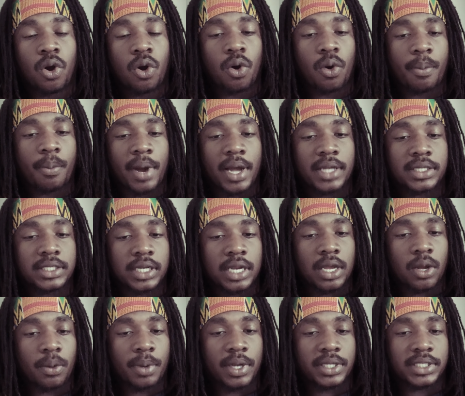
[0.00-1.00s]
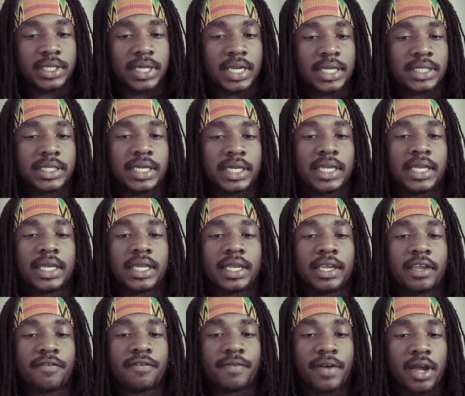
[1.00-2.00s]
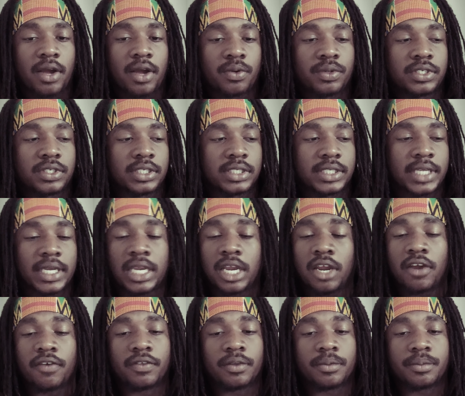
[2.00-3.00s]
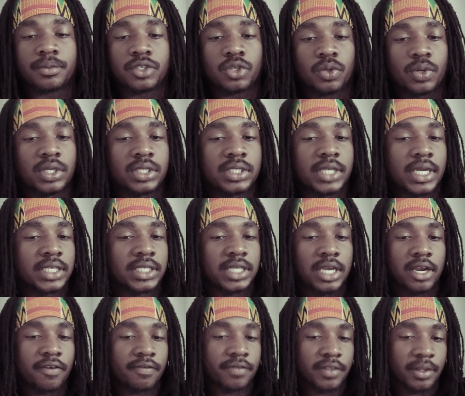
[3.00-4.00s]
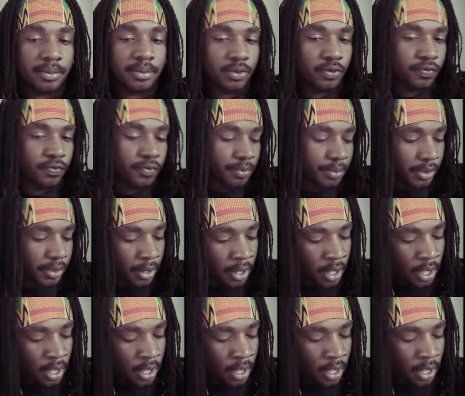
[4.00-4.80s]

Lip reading: Obatala. Obatala said he vowed to take care of them. So he takes care of them. You feel me?